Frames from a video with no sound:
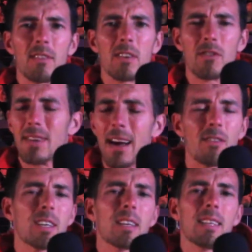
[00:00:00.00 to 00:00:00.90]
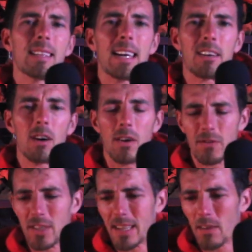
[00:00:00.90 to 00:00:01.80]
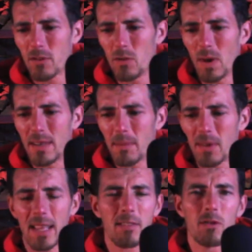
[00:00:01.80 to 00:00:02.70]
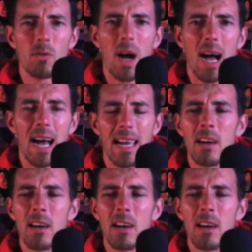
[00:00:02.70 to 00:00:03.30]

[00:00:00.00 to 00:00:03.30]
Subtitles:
You're never gonna let that go. If she tells you a number that's too high,